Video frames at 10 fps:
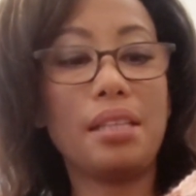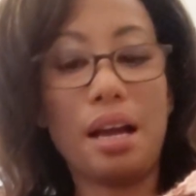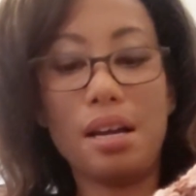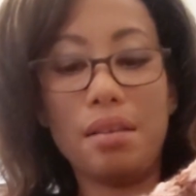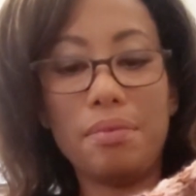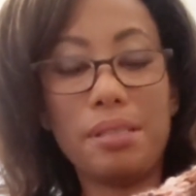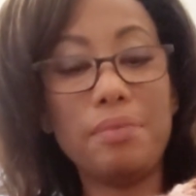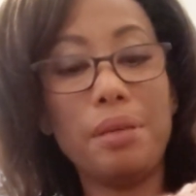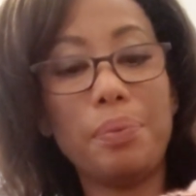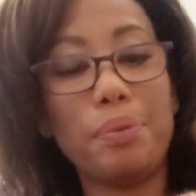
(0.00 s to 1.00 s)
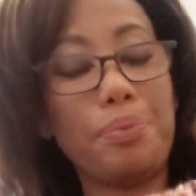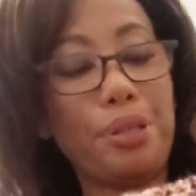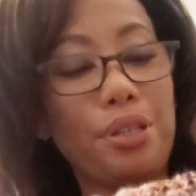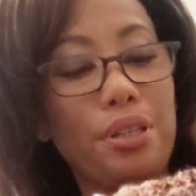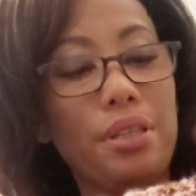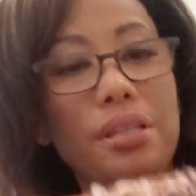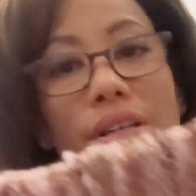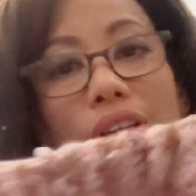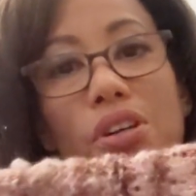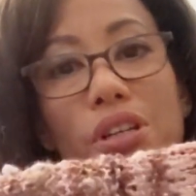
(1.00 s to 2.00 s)
Some people pair their
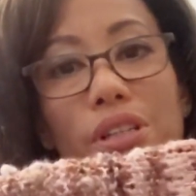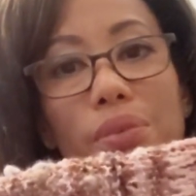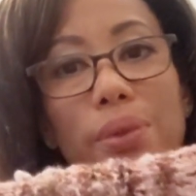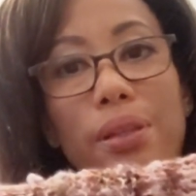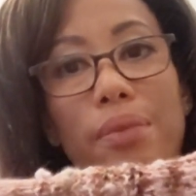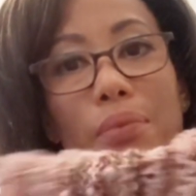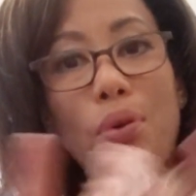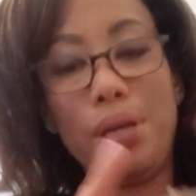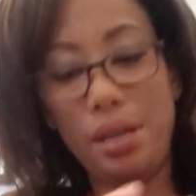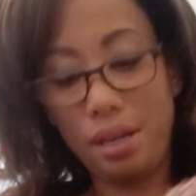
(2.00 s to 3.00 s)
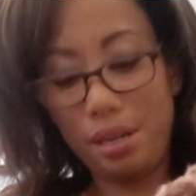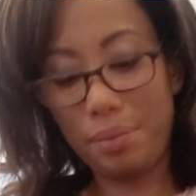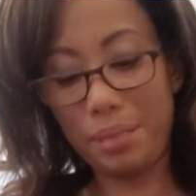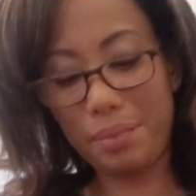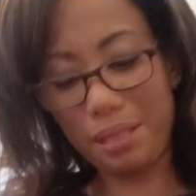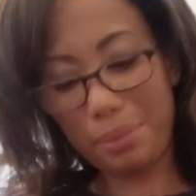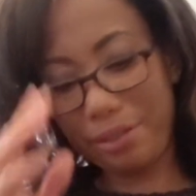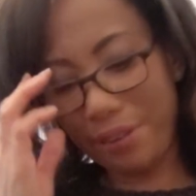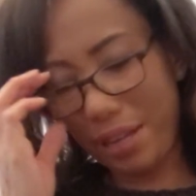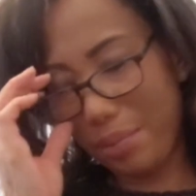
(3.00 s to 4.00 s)
yarn with mohair, but I'm not a
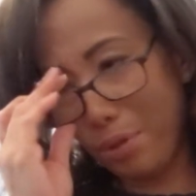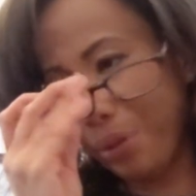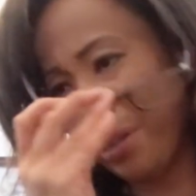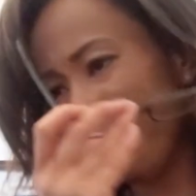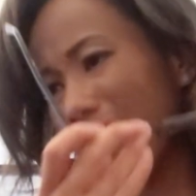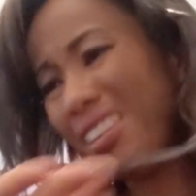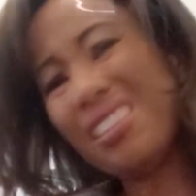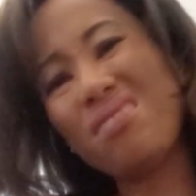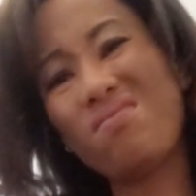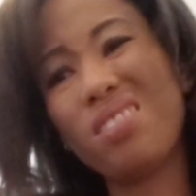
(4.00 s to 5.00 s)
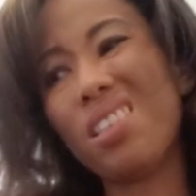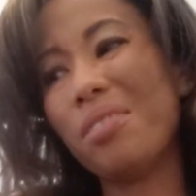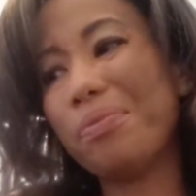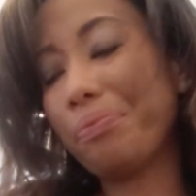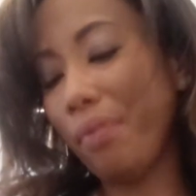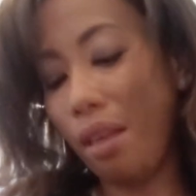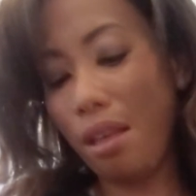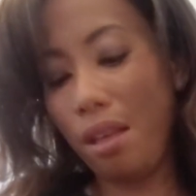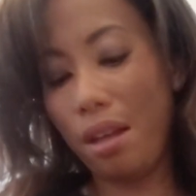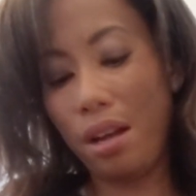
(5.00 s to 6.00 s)
big fan of mohair. So,
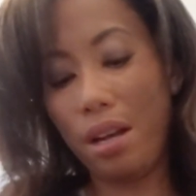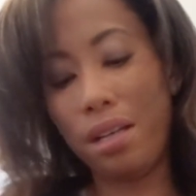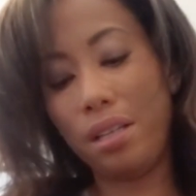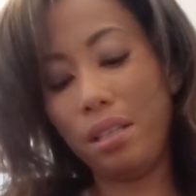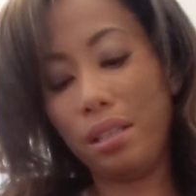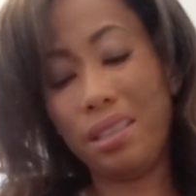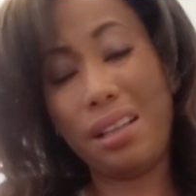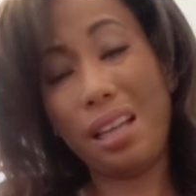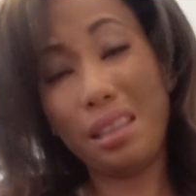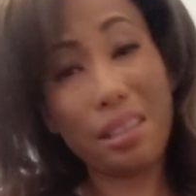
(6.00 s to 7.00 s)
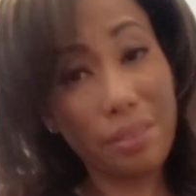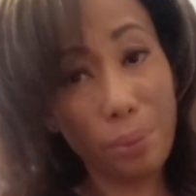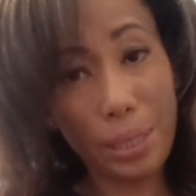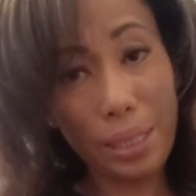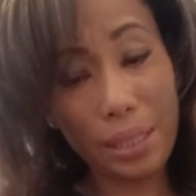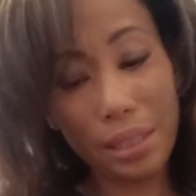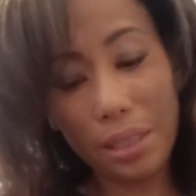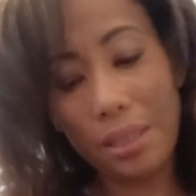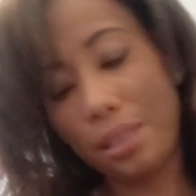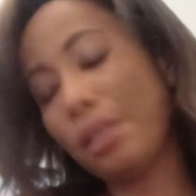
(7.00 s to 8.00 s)
I love the way it
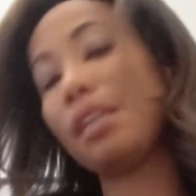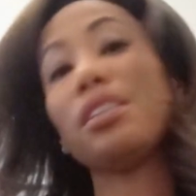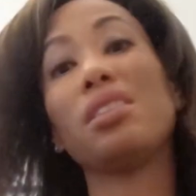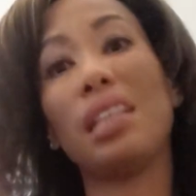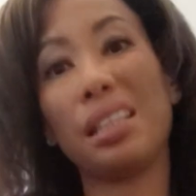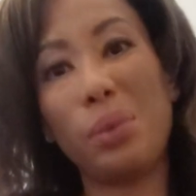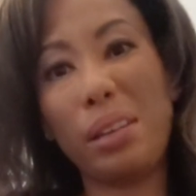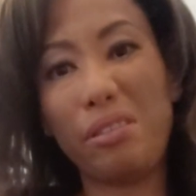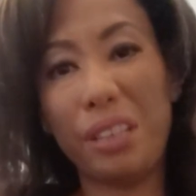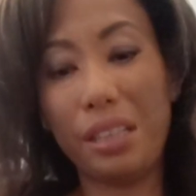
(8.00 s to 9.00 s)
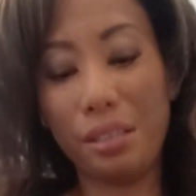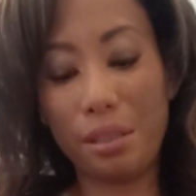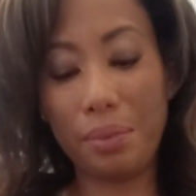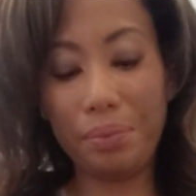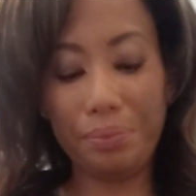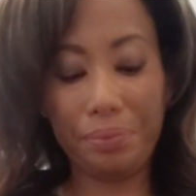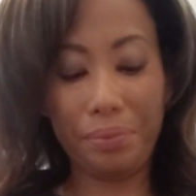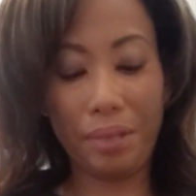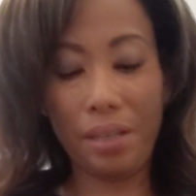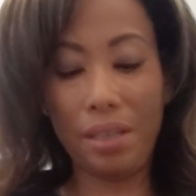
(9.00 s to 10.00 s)
looks. I just don't like the way it feels.
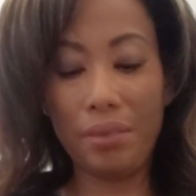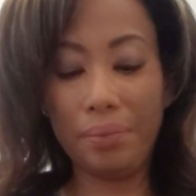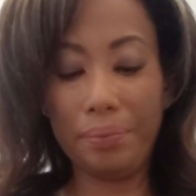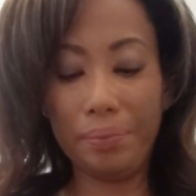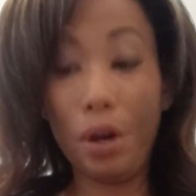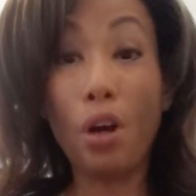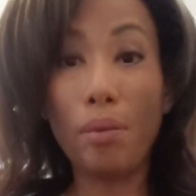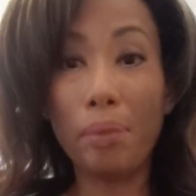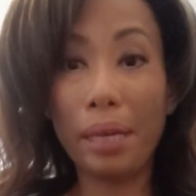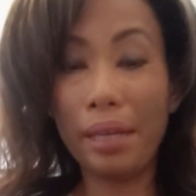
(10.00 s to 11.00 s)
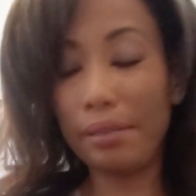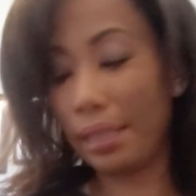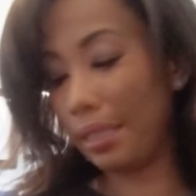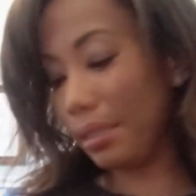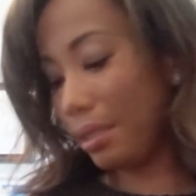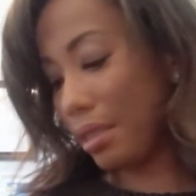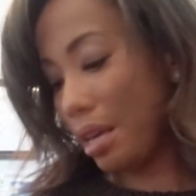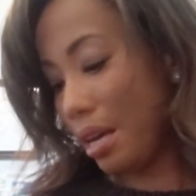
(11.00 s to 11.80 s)
On me, that is.